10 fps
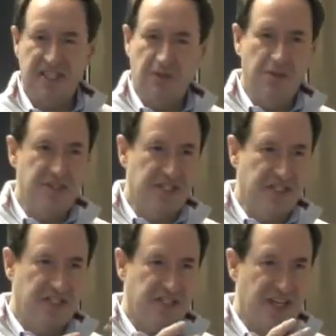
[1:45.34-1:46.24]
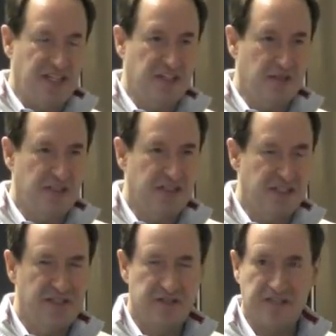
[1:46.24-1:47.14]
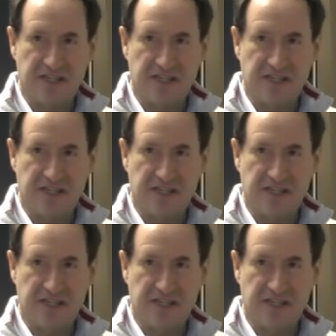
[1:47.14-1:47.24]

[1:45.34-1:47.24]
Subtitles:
in 2 Corinthians